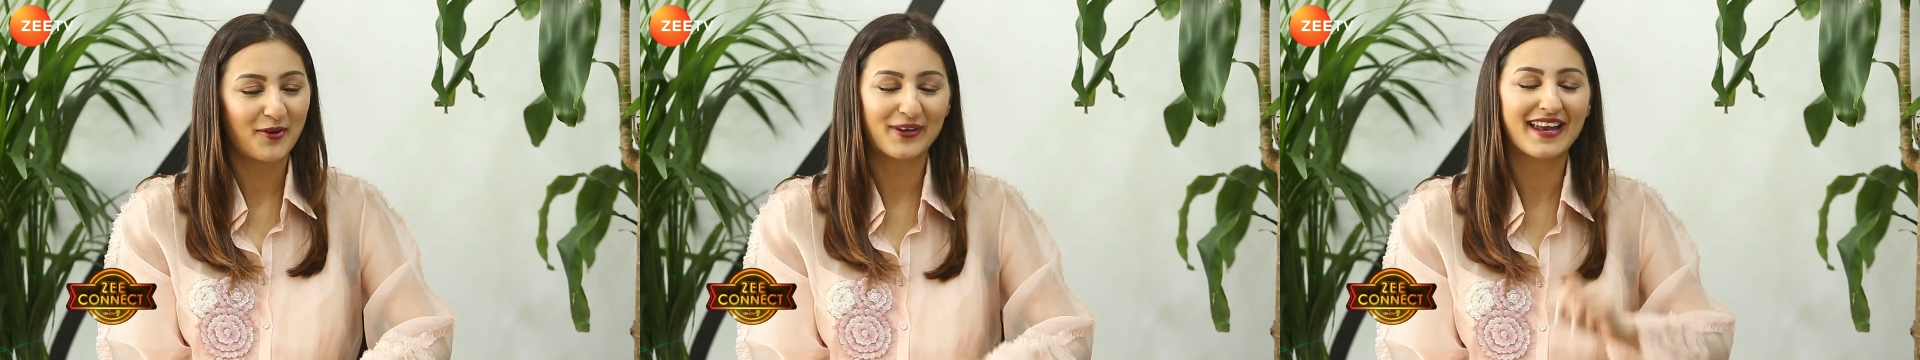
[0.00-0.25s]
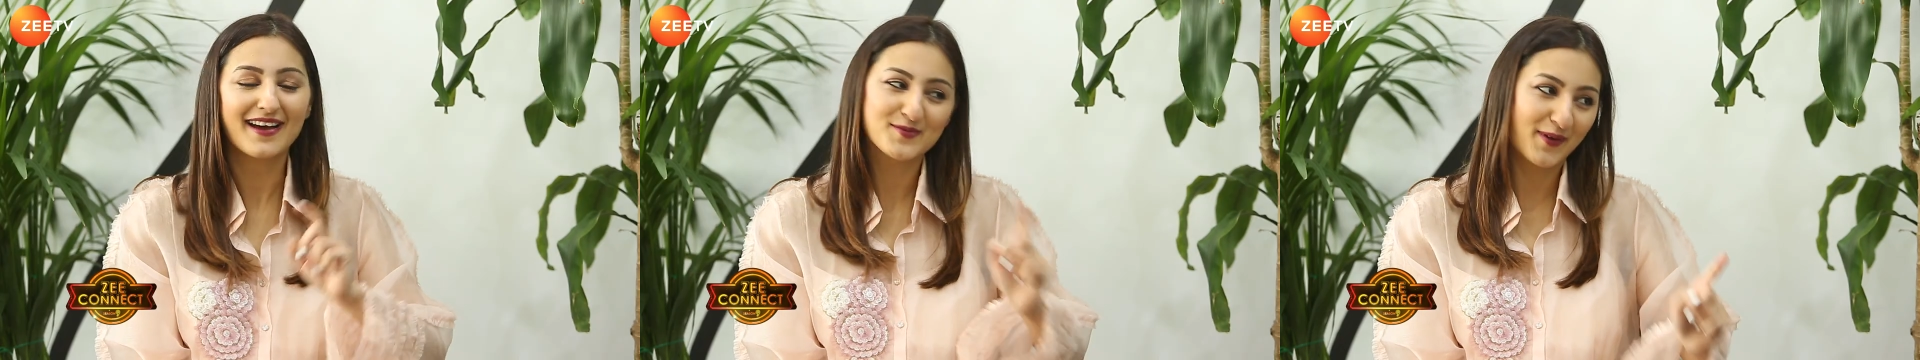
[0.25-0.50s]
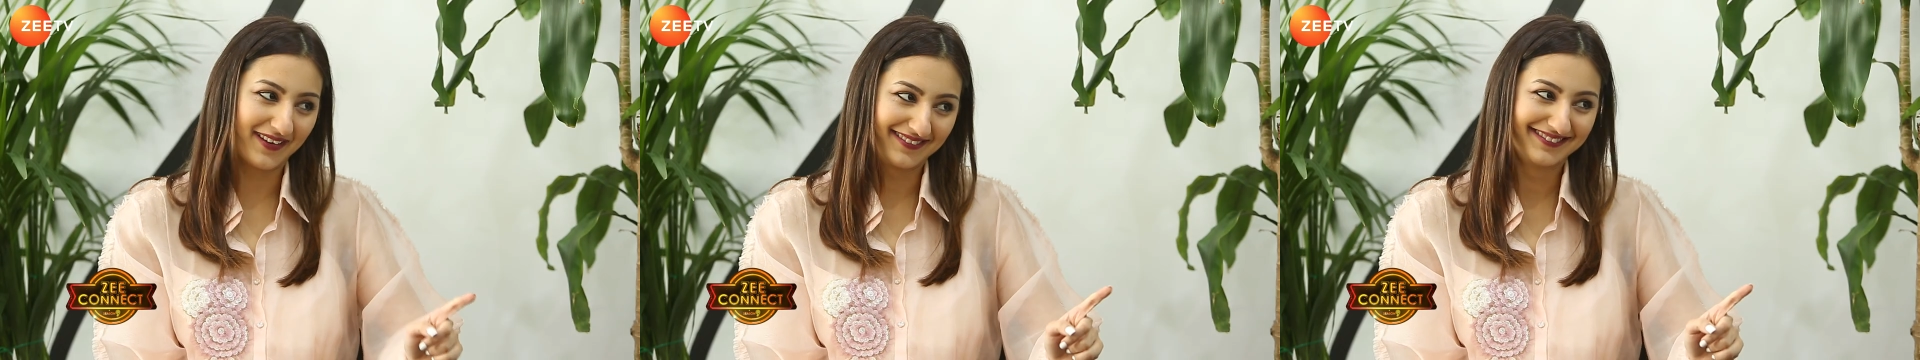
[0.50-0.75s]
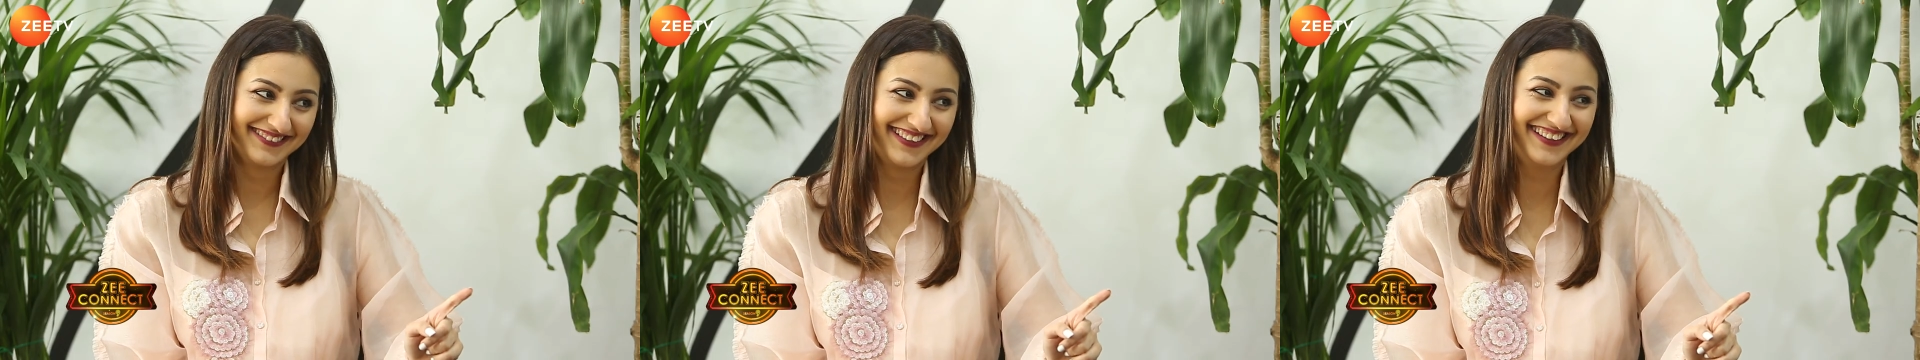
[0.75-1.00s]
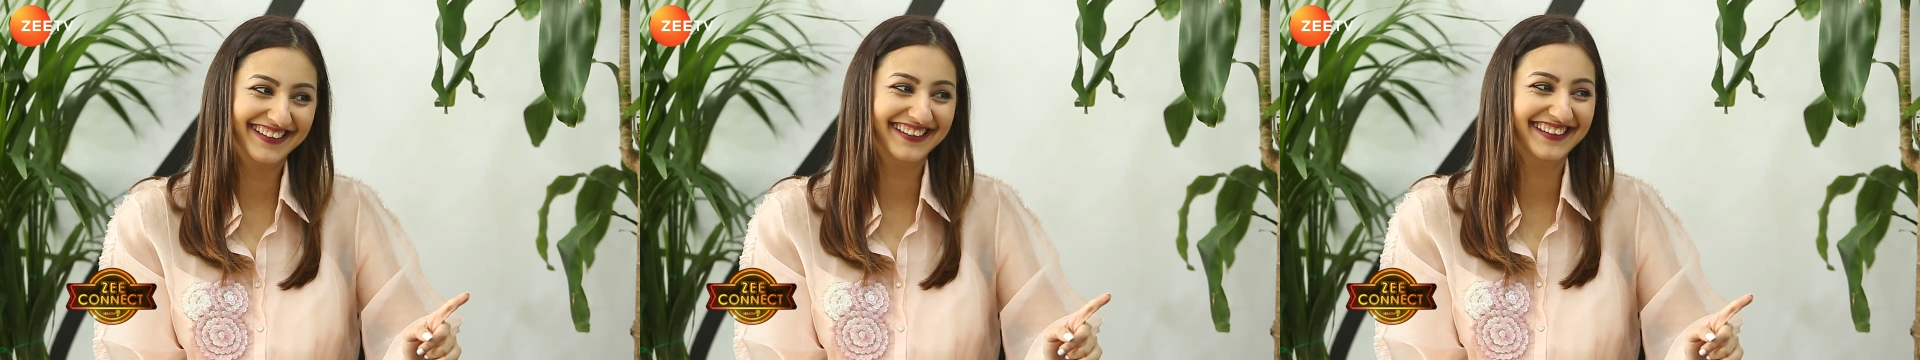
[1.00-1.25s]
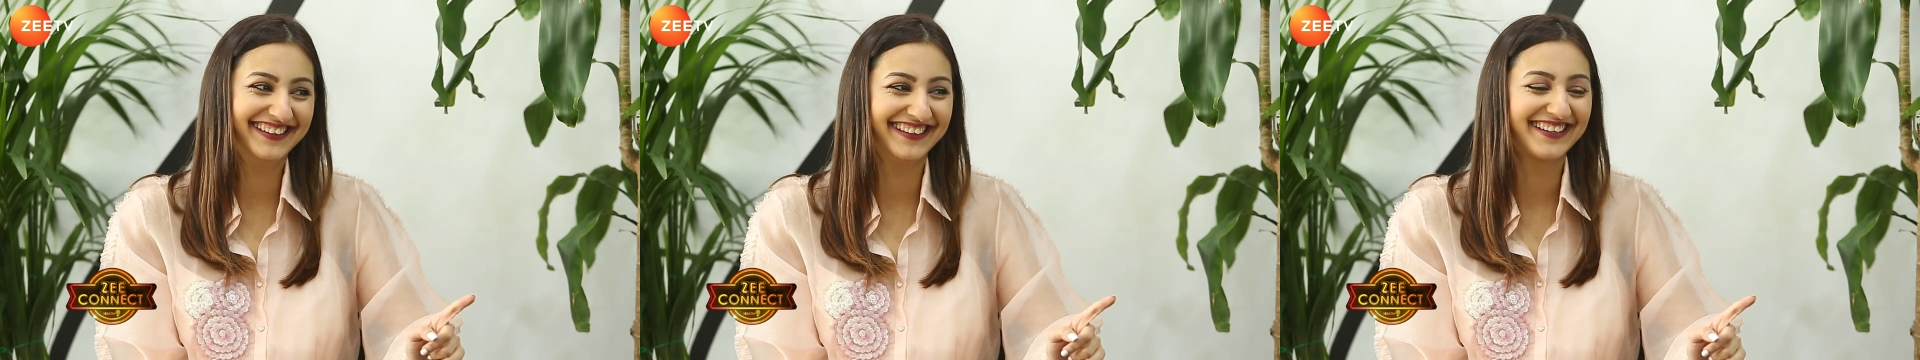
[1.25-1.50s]
Okay, last one.
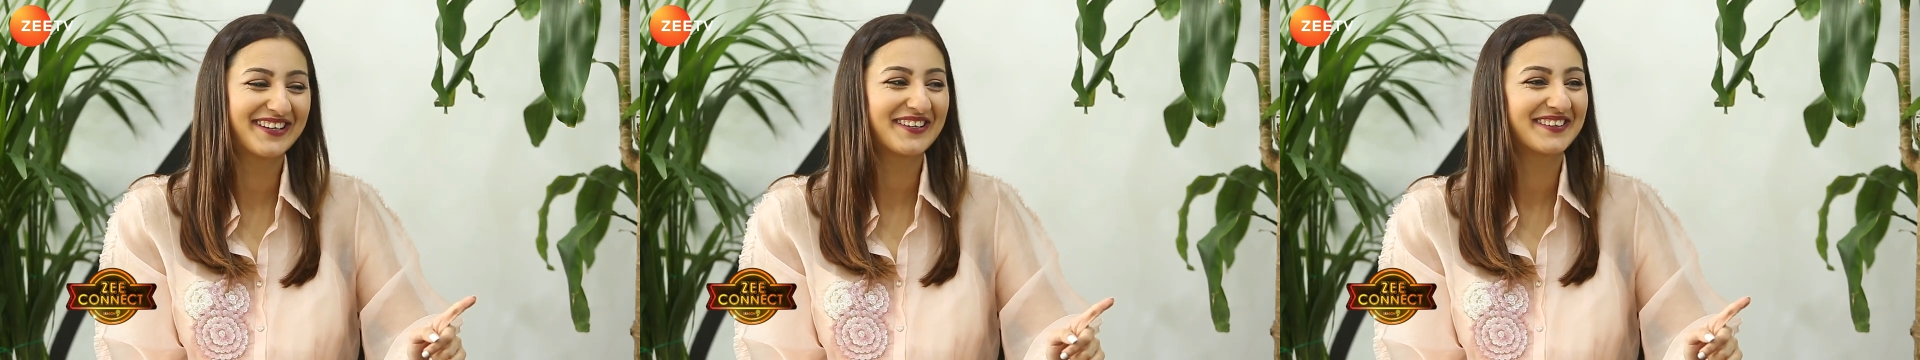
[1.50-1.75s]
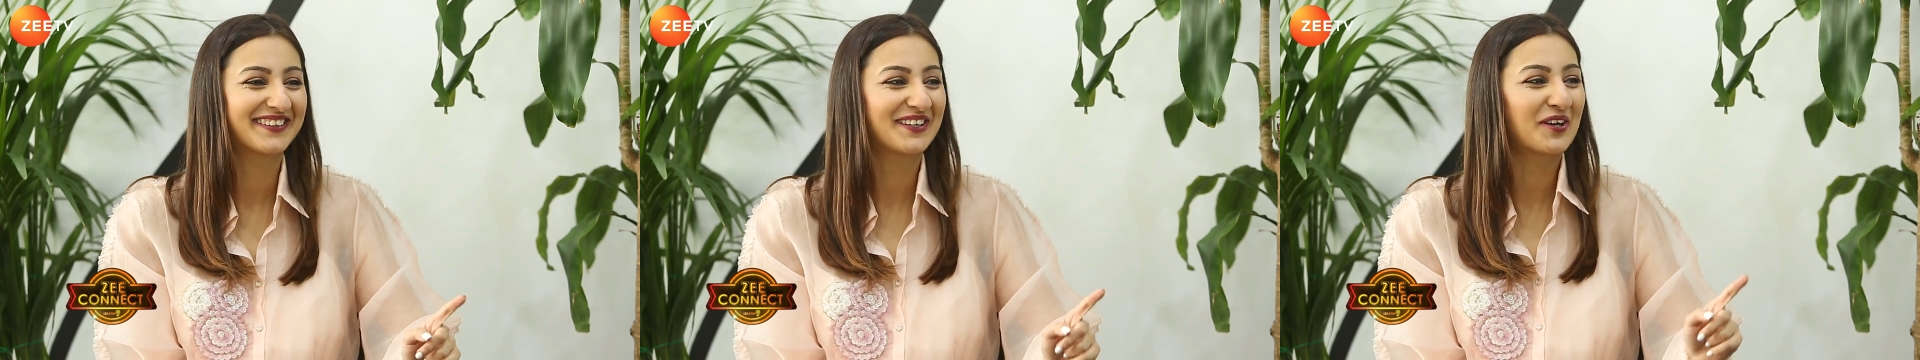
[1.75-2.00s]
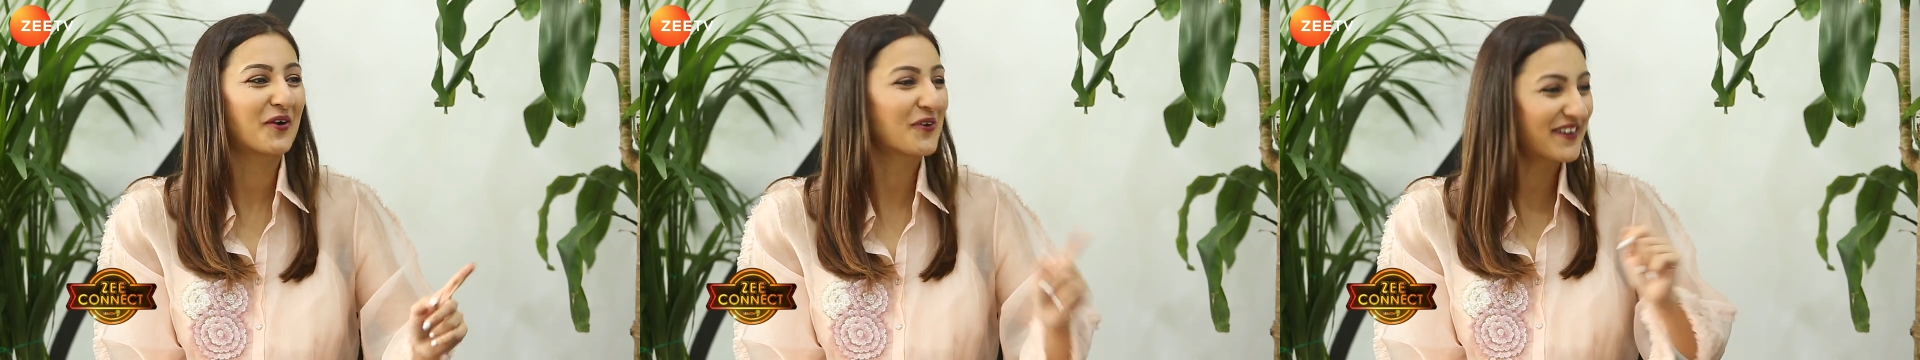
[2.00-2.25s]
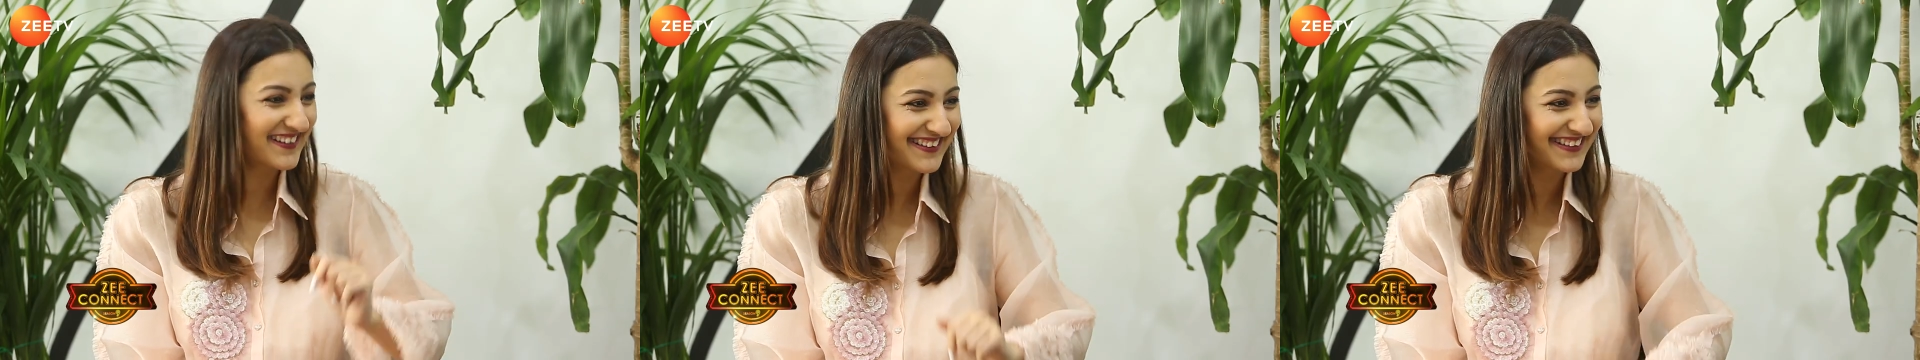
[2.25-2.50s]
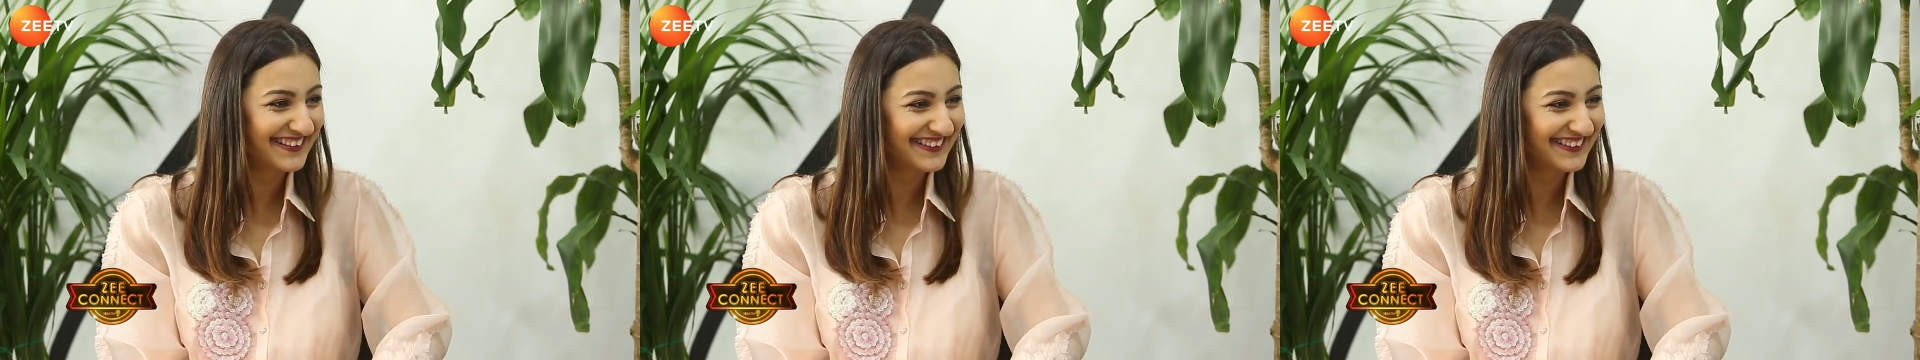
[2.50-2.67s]
Korean?